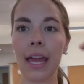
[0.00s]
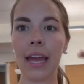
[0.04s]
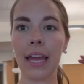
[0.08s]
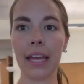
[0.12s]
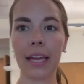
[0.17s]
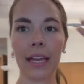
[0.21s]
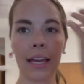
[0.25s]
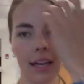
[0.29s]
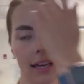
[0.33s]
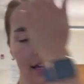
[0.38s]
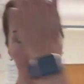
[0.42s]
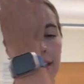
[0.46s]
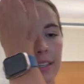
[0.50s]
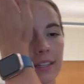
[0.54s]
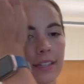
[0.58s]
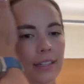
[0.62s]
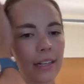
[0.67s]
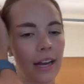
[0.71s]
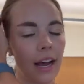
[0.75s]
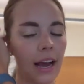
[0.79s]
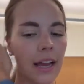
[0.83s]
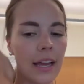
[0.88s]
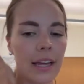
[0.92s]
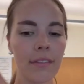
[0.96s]
and
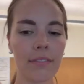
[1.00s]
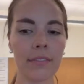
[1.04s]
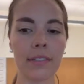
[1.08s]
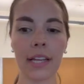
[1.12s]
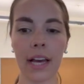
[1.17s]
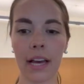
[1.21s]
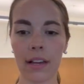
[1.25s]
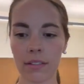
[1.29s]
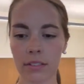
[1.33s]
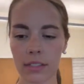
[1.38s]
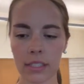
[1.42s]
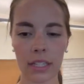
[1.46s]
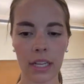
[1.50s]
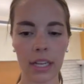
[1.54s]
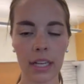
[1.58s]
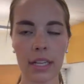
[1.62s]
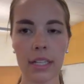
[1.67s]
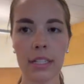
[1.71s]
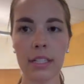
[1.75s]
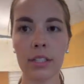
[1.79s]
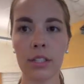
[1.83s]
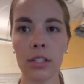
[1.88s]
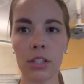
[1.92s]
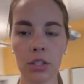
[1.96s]
I have
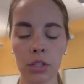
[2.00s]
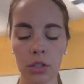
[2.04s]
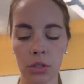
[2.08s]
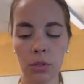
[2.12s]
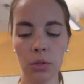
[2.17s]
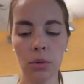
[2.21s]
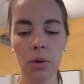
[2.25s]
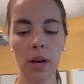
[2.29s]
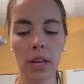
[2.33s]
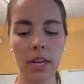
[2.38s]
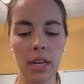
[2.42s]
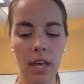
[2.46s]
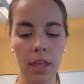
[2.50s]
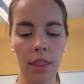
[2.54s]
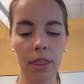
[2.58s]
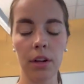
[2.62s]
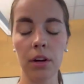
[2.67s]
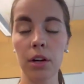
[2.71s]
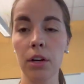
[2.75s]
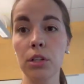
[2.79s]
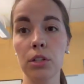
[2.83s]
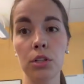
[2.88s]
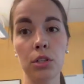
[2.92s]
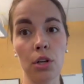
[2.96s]
downsized to
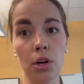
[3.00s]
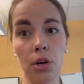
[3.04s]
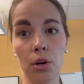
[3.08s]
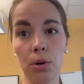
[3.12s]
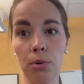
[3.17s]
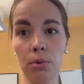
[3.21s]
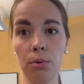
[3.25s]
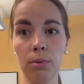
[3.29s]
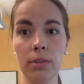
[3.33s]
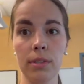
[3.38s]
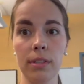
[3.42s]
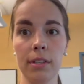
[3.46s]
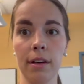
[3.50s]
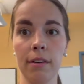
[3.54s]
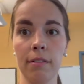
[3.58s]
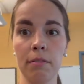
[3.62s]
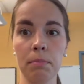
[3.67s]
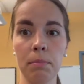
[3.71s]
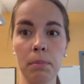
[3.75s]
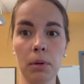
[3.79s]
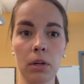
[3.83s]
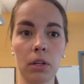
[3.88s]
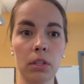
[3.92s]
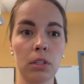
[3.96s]
another tote
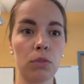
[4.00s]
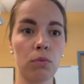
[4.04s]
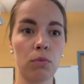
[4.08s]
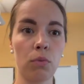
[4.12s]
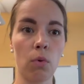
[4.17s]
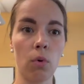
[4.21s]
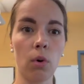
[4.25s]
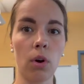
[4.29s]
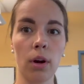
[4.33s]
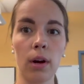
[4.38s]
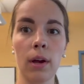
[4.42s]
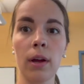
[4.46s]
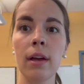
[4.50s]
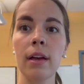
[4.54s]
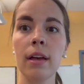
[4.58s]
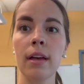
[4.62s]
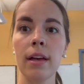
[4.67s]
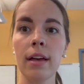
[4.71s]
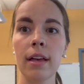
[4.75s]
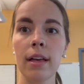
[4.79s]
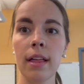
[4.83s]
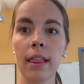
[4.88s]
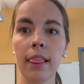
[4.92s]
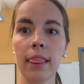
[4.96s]
of books for
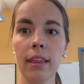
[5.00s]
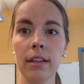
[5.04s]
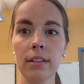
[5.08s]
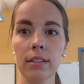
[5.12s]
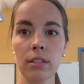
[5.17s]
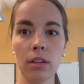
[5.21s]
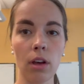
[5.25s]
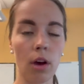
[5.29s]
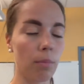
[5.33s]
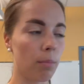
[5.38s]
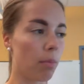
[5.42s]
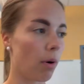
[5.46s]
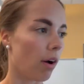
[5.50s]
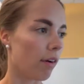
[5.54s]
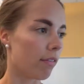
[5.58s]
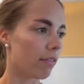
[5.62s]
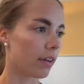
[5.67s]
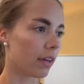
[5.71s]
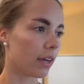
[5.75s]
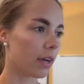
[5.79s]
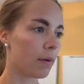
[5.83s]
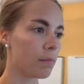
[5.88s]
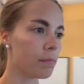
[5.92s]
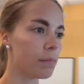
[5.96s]
this
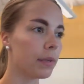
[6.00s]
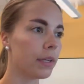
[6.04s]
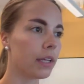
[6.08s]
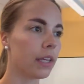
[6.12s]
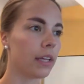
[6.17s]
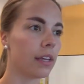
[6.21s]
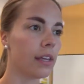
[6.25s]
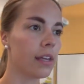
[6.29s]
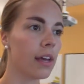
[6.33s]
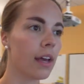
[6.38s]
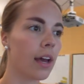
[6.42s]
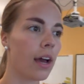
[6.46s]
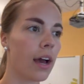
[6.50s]
nonprofit company,